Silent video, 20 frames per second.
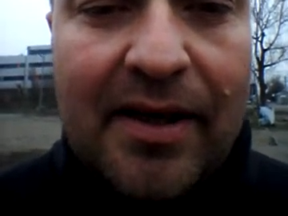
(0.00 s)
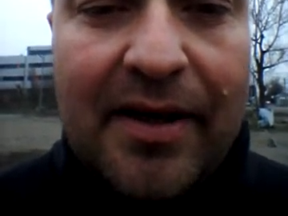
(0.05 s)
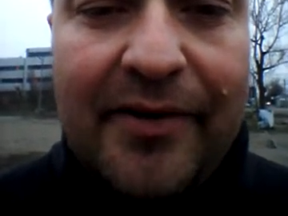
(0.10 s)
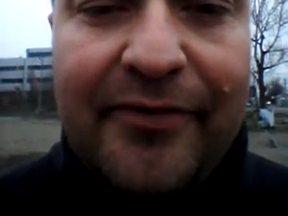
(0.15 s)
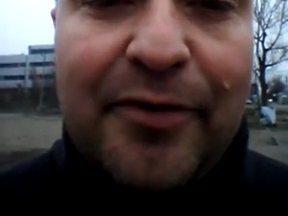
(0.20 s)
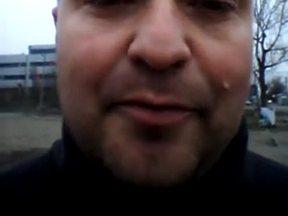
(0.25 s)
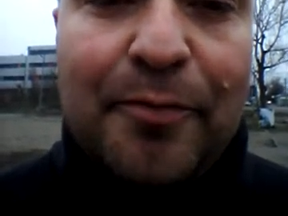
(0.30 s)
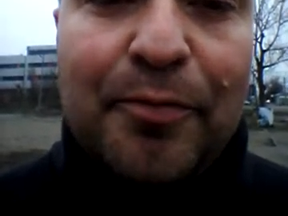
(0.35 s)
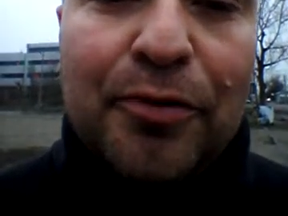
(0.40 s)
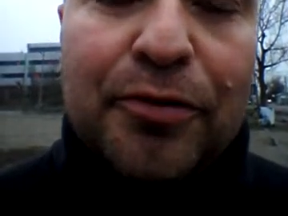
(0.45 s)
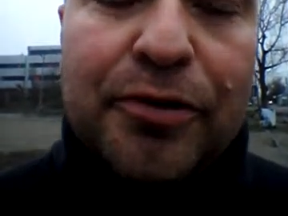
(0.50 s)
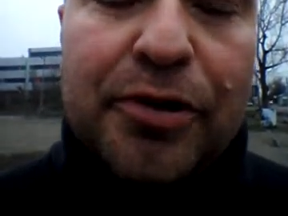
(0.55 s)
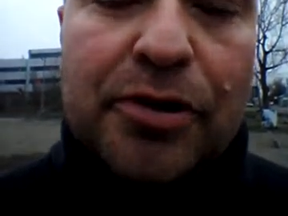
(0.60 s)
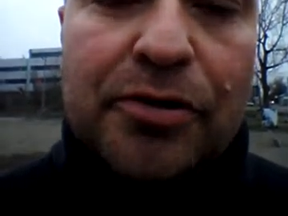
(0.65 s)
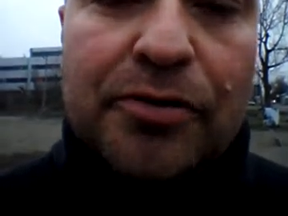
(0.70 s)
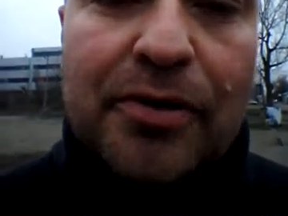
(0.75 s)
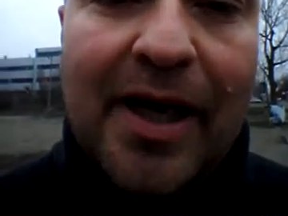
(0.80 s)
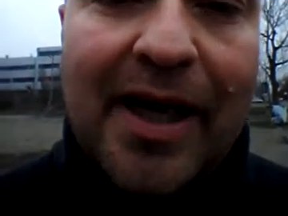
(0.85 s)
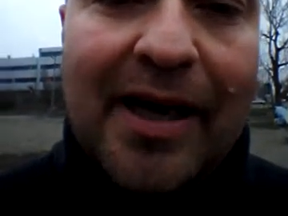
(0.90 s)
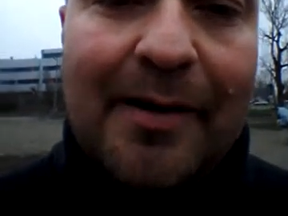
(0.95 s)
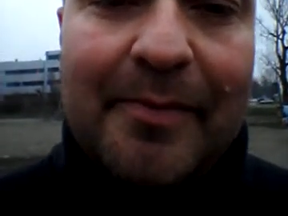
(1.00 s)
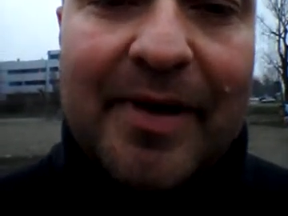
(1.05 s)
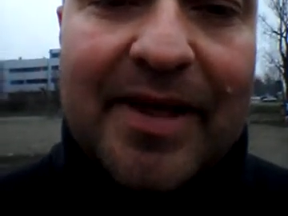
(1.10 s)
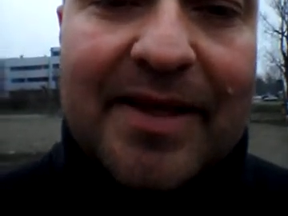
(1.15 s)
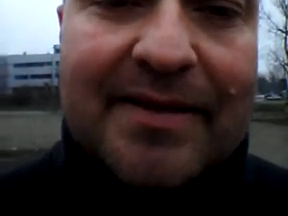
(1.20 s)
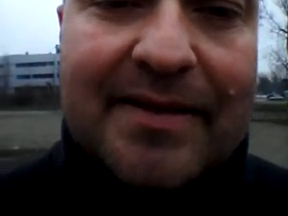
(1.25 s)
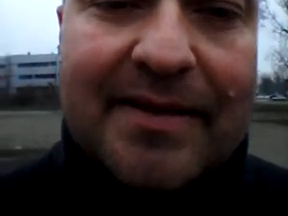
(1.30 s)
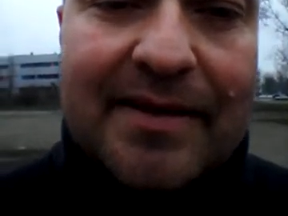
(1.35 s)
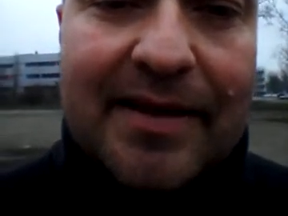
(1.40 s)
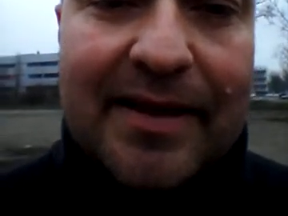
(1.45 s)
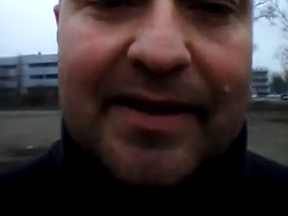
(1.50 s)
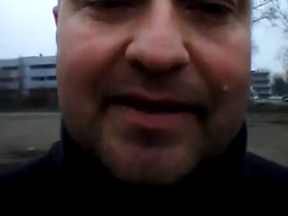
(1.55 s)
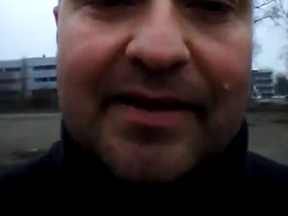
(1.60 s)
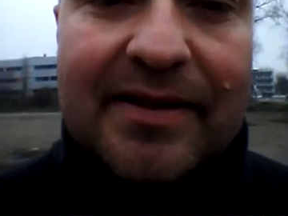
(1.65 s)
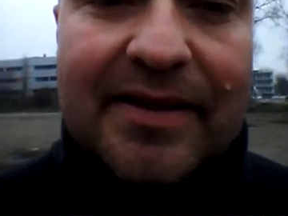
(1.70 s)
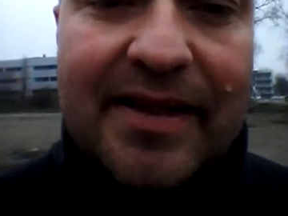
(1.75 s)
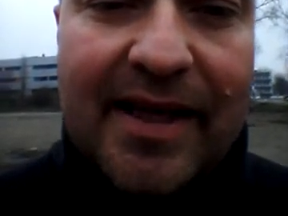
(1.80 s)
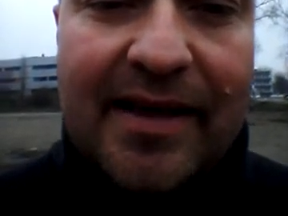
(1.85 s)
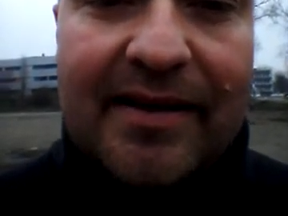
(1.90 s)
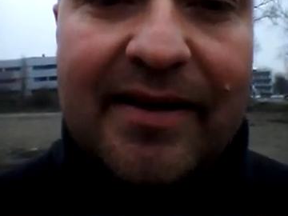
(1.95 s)
If you put your new habits in
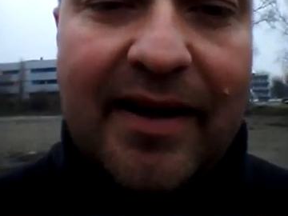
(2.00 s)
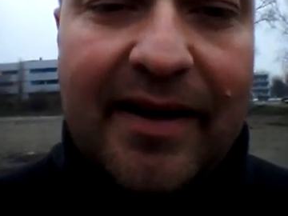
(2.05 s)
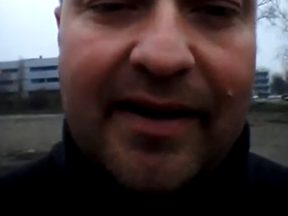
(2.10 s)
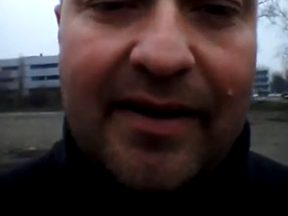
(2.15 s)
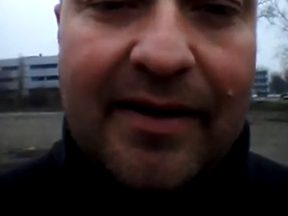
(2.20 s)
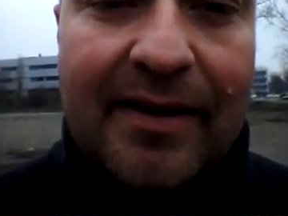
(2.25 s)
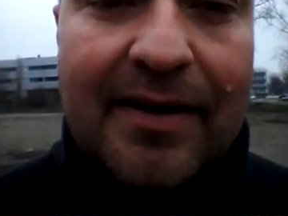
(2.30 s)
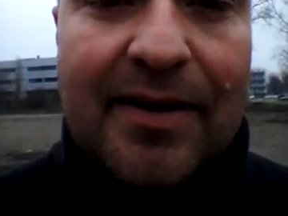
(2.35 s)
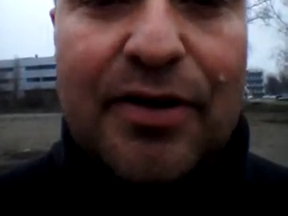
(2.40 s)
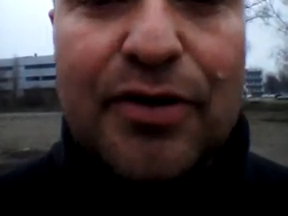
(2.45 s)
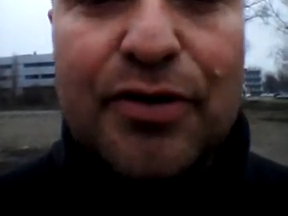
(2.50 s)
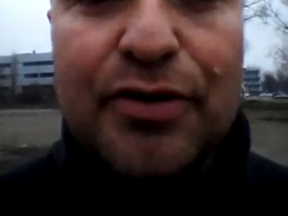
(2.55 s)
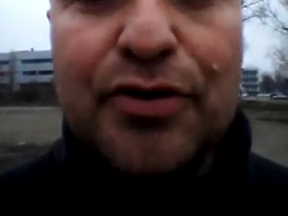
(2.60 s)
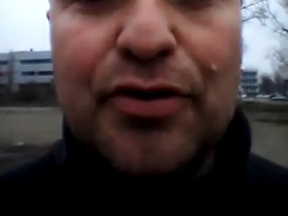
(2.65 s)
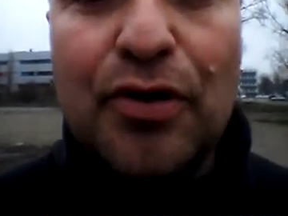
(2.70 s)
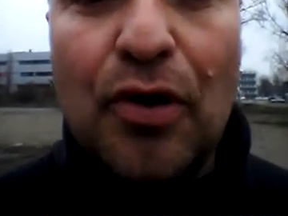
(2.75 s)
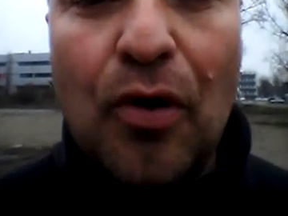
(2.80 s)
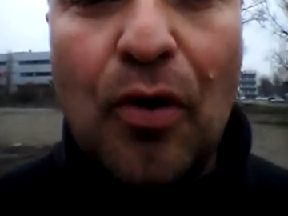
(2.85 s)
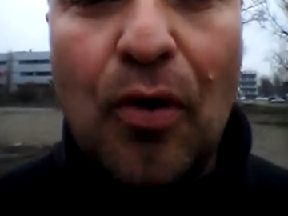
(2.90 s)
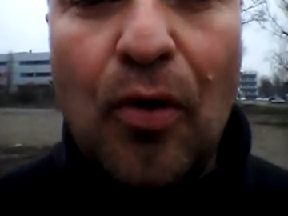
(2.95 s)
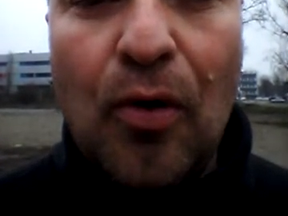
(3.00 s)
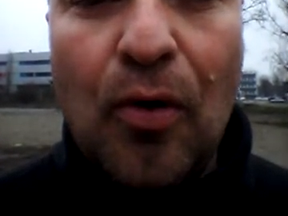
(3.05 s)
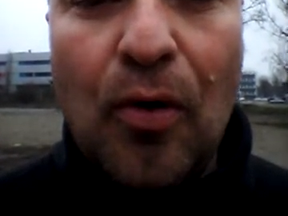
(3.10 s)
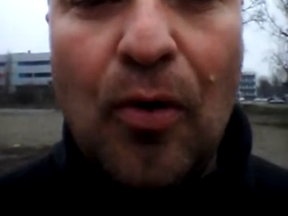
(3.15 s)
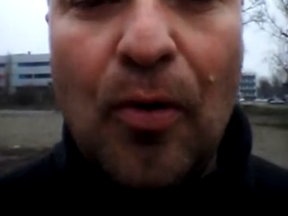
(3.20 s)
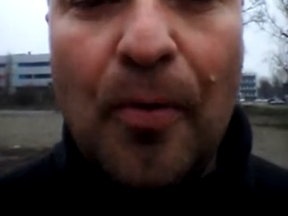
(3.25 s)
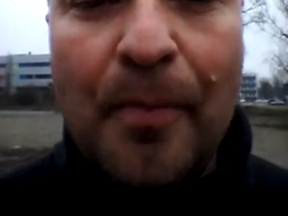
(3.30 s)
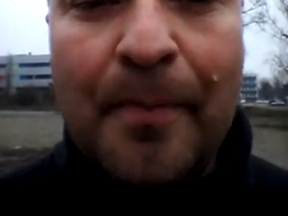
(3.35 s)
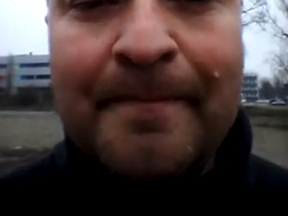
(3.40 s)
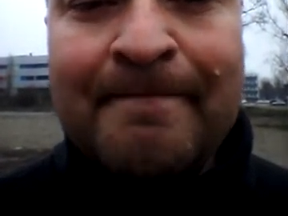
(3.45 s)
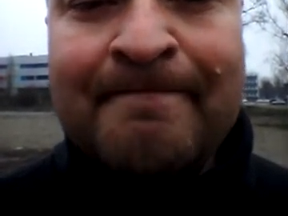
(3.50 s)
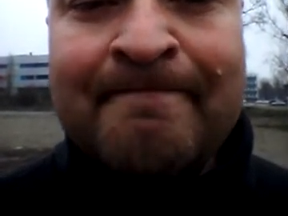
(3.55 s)
the DNA, so